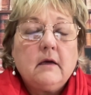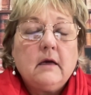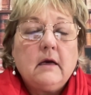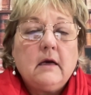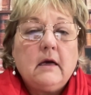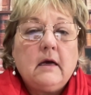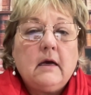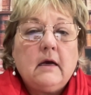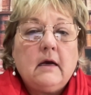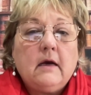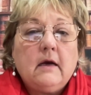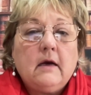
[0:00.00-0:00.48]

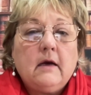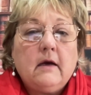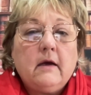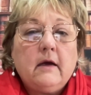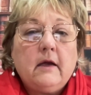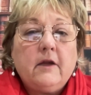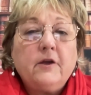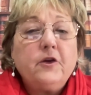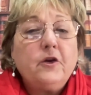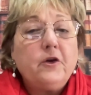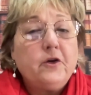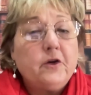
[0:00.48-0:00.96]

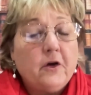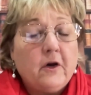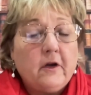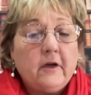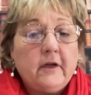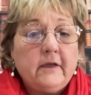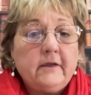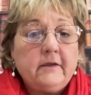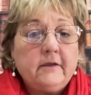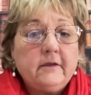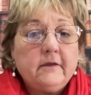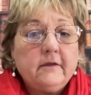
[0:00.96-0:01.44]
and your
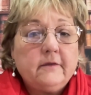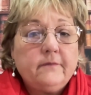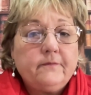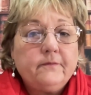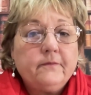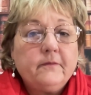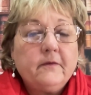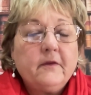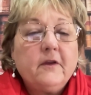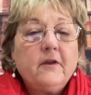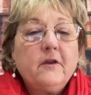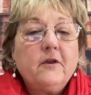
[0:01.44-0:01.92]
knowledge
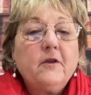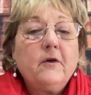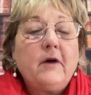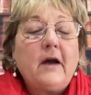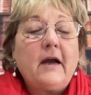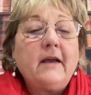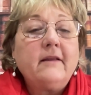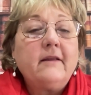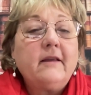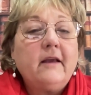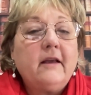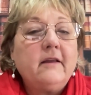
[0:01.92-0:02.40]
to
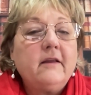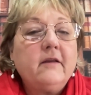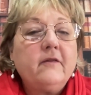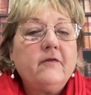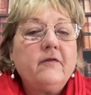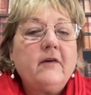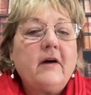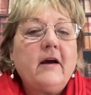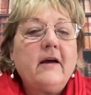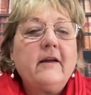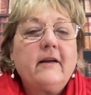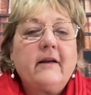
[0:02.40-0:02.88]

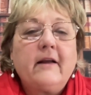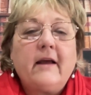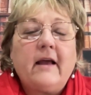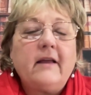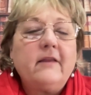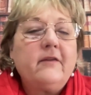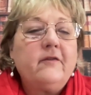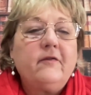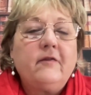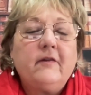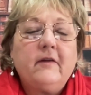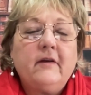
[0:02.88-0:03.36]
identify
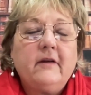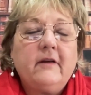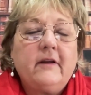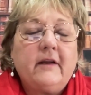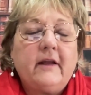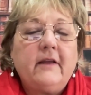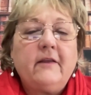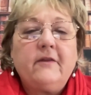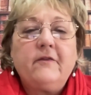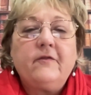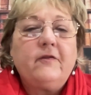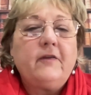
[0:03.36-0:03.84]

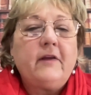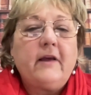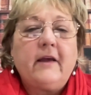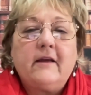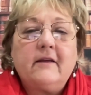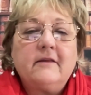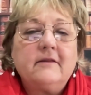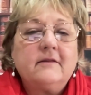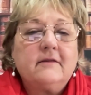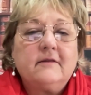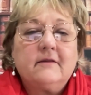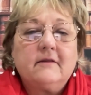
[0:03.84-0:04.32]
red
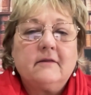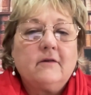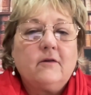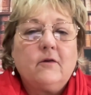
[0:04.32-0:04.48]
flags